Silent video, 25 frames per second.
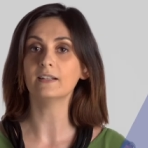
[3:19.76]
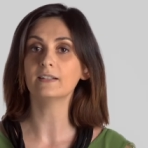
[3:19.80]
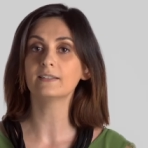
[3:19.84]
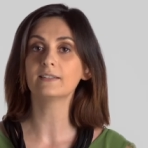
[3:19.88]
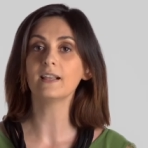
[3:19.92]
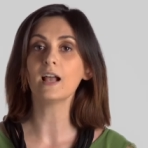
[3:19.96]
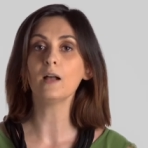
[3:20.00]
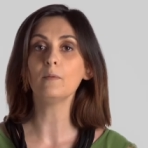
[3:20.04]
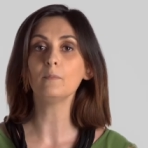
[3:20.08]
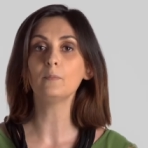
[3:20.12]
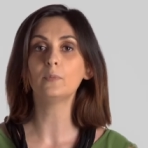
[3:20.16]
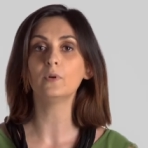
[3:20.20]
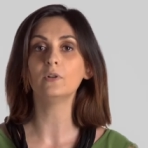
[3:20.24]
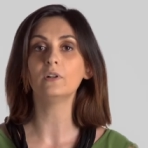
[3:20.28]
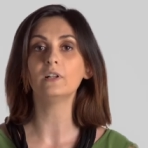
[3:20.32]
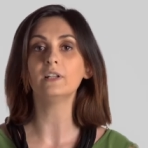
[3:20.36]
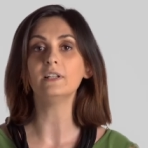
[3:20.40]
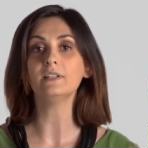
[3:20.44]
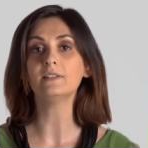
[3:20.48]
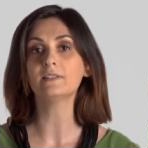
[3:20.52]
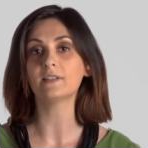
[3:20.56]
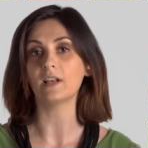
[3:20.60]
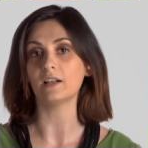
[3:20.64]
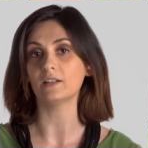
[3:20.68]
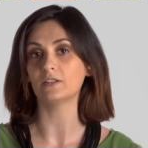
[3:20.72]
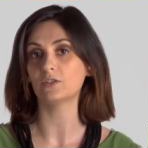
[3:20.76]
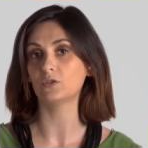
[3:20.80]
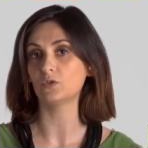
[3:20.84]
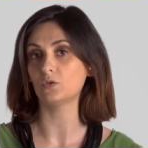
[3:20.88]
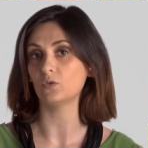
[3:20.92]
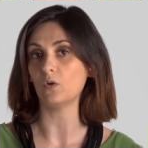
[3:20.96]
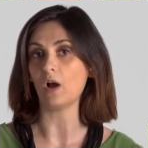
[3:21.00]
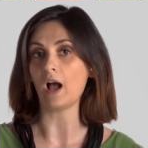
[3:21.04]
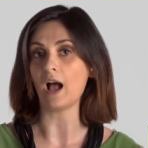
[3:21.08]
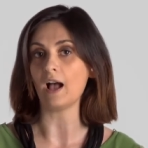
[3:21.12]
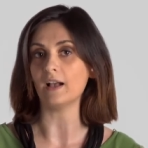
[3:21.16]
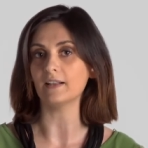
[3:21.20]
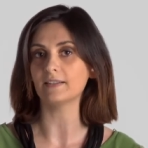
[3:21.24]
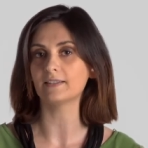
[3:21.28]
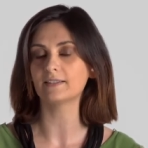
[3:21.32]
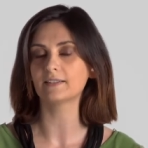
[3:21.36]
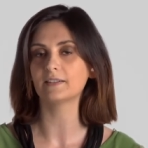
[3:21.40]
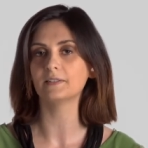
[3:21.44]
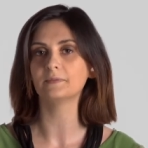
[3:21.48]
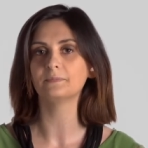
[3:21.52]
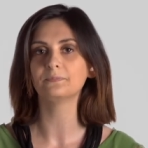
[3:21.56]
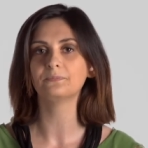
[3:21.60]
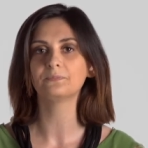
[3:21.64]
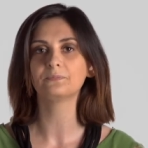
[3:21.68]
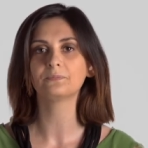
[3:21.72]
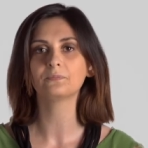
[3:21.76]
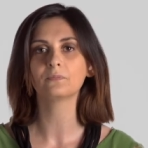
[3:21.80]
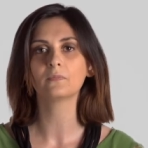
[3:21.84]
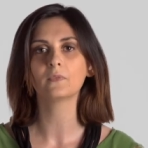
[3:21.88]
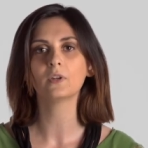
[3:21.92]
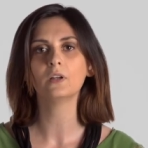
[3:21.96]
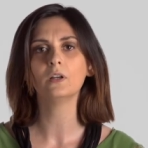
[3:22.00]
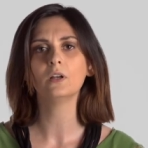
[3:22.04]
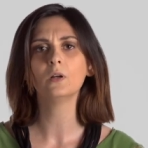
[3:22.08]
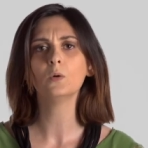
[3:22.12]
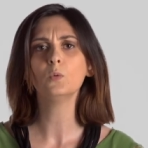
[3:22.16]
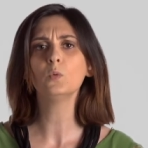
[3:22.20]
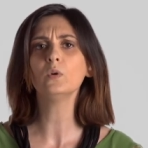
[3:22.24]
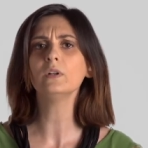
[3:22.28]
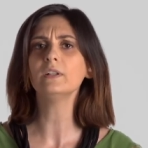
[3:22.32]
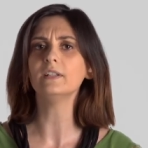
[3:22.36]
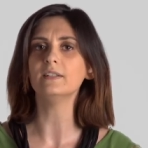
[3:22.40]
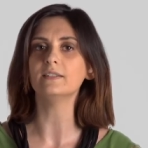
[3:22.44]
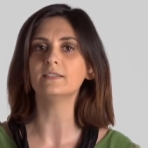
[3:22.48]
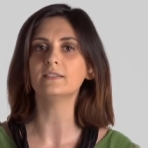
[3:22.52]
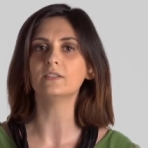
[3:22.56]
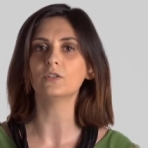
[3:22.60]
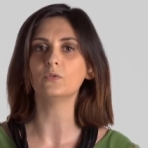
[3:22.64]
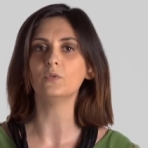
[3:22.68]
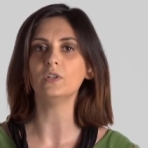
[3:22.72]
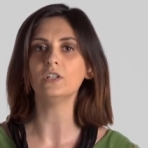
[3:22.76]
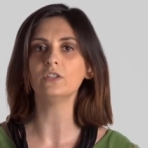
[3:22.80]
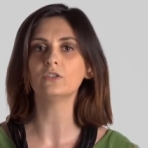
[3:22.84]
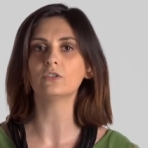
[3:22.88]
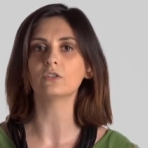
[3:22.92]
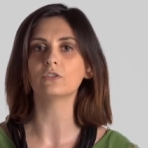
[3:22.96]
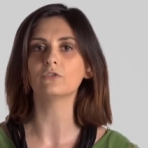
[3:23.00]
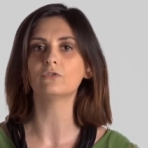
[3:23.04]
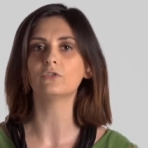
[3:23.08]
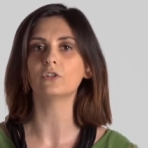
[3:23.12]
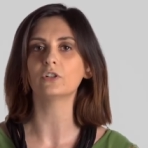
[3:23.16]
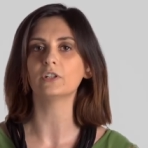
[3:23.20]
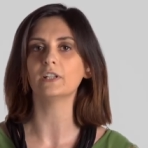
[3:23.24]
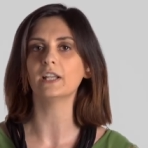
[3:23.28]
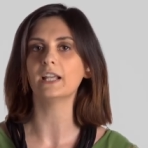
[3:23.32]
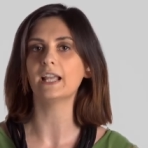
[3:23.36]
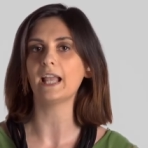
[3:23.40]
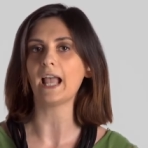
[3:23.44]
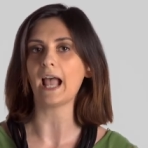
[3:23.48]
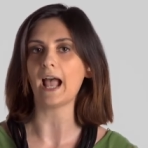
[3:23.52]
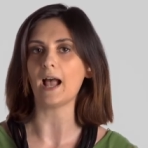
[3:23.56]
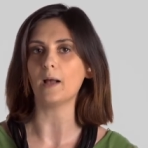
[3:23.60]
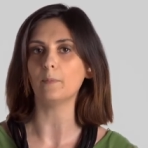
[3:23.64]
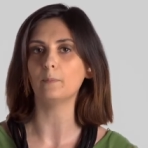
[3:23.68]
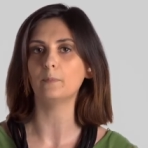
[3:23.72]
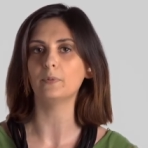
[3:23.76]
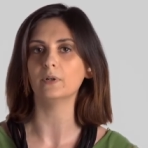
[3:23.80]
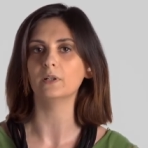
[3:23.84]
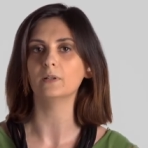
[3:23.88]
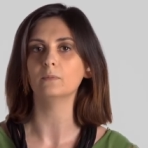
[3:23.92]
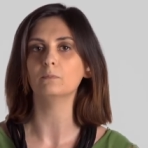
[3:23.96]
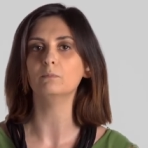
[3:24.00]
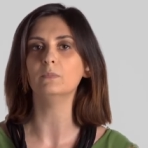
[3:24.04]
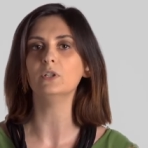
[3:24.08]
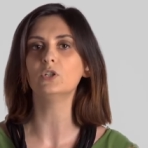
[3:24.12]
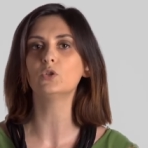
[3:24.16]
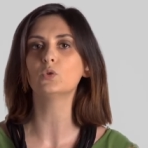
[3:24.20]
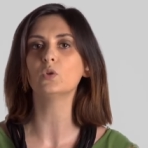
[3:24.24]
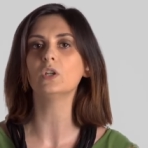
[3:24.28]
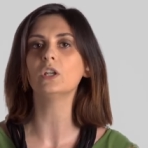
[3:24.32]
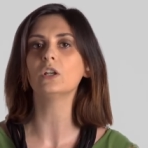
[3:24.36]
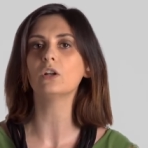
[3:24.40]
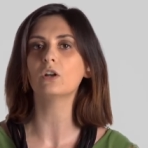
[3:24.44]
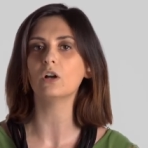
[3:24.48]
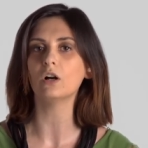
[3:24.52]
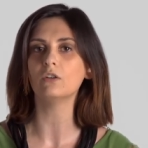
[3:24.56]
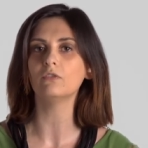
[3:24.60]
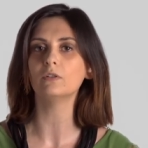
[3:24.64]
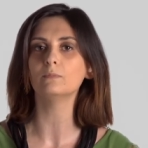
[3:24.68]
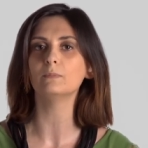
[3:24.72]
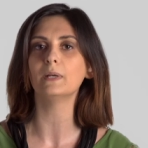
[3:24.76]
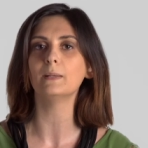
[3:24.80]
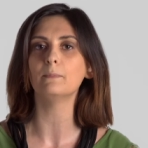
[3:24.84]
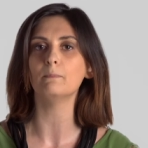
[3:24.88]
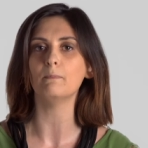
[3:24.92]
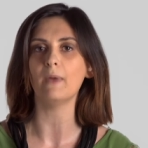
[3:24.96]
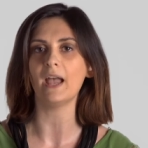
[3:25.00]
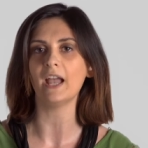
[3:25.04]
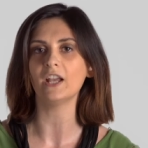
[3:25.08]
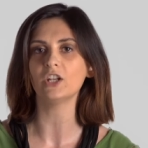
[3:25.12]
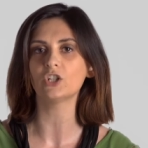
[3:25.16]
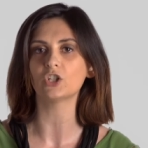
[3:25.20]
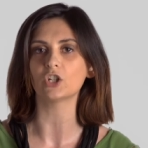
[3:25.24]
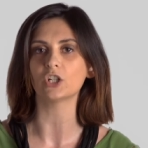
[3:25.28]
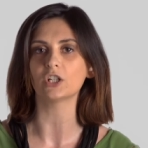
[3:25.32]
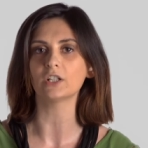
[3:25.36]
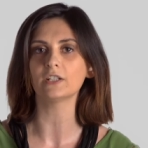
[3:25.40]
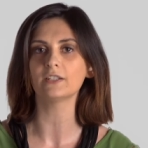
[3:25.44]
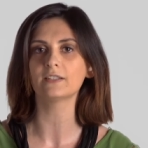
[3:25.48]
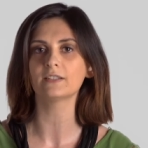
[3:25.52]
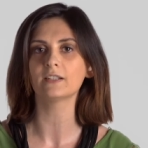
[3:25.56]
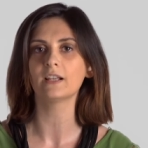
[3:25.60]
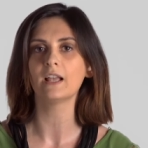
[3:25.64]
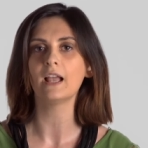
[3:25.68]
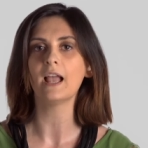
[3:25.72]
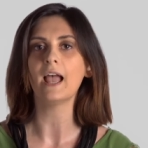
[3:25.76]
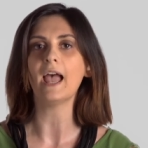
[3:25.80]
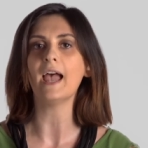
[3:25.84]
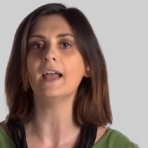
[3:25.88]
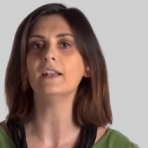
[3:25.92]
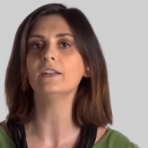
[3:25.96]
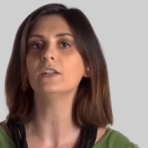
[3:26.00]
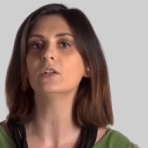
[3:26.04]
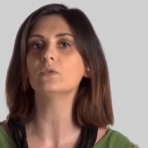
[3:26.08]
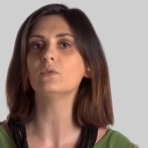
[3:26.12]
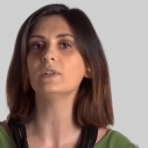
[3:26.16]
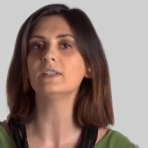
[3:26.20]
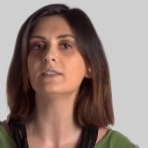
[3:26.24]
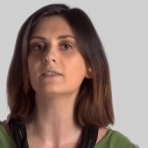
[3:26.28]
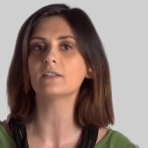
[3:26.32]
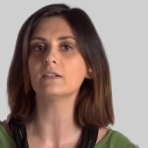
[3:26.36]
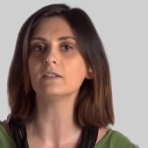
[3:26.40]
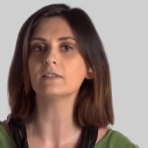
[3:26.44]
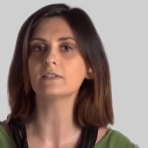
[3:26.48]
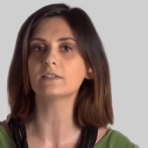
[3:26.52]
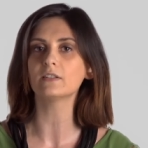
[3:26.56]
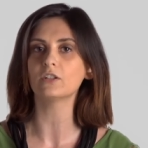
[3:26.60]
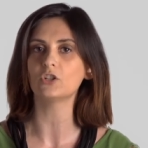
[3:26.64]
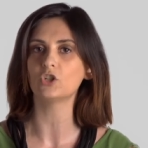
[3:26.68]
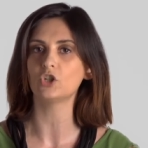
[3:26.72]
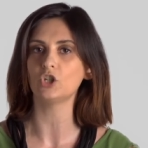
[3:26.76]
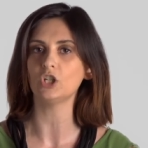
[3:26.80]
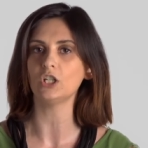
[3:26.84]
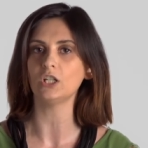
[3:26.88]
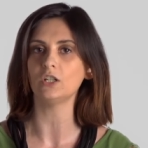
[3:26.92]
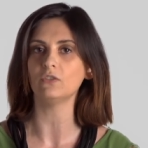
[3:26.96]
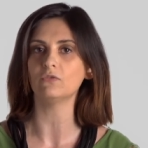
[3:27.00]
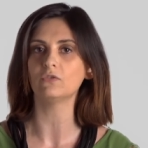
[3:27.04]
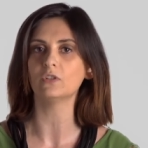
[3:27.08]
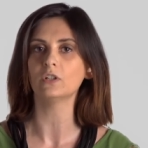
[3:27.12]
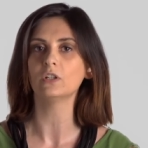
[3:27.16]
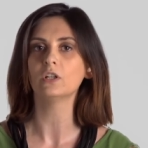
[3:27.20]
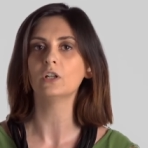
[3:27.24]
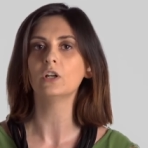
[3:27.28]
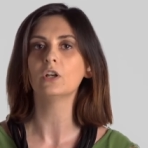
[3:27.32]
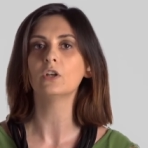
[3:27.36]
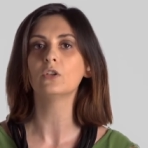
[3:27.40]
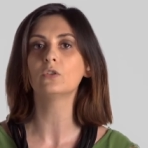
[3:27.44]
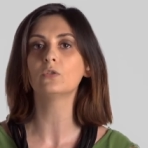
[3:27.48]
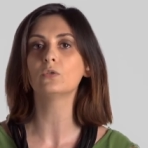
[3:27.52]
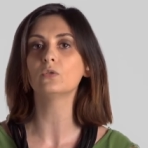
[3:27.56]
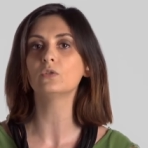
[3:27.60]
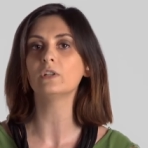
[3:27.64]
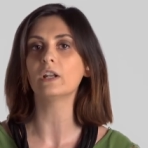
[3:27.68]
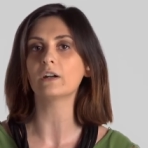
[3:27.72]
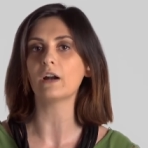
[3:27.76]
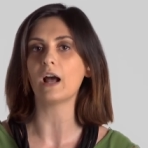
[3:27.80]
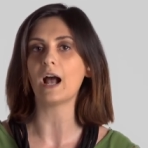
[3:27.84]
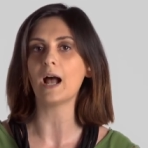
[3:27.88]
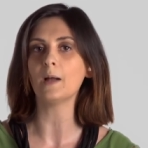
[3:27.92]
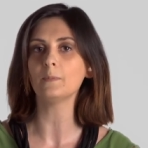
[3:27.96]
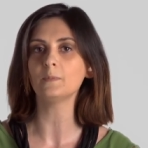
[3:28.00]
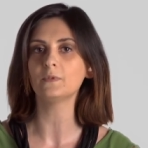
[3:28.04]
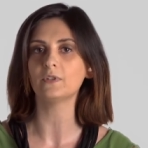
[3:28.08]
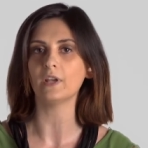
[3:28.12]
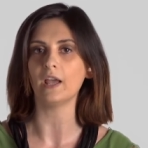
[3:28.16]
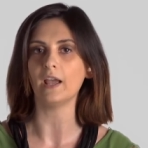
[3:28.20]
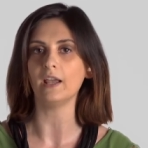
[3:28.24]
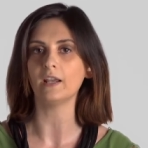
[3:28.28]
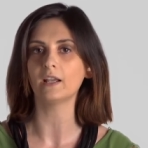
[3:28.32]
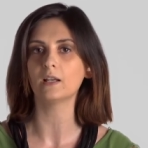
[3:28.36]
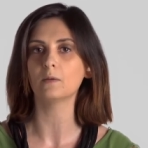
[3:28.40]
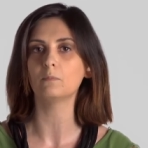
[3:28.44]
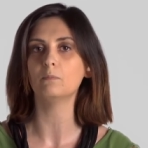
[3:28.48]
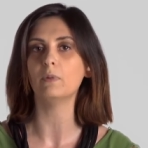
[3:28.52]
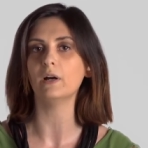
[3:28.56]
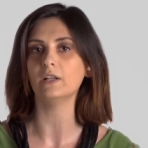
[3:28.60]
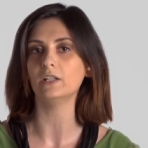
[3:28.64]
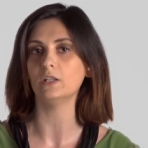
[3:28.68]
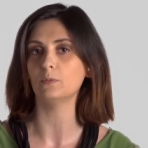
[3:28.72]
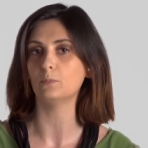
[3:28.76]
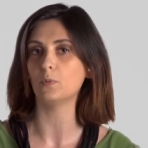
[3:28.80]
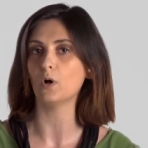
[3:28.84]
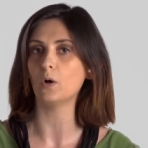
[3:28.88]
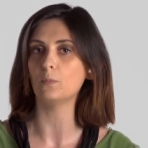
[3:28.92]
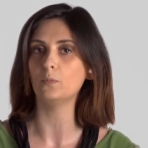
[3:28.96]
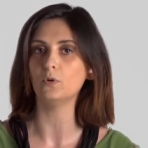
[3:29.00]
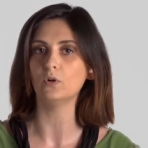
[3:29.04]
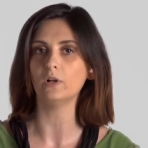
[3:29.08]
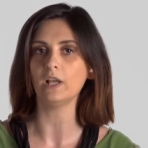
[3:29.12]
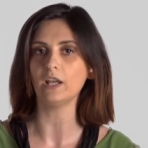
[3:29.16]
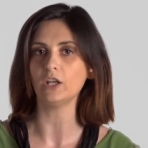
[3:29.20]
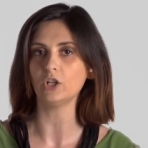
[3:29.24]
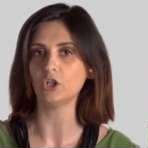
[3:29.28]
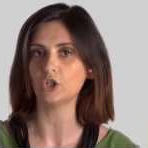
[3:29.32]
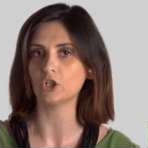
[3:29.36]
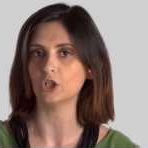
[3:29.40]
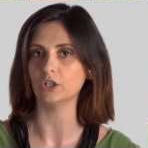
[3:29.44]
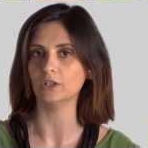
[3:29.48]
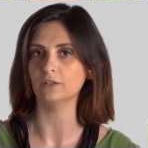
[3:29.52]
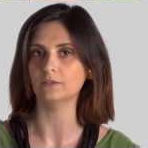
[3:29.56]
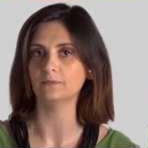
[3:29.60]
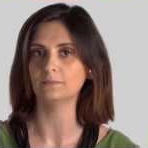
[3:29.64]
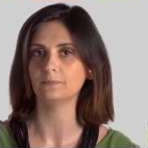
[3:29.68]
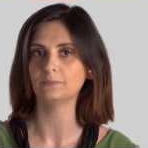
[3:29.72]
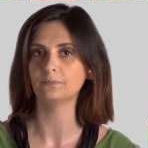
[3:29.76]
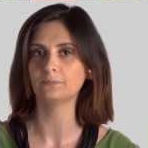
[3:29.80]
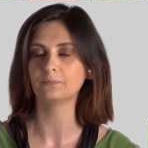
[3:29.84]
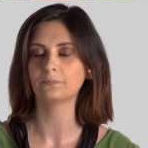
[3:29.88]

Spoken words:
example leads us to ask, what is the reason for the gap between government measures and the results achieved through their uptake by the population?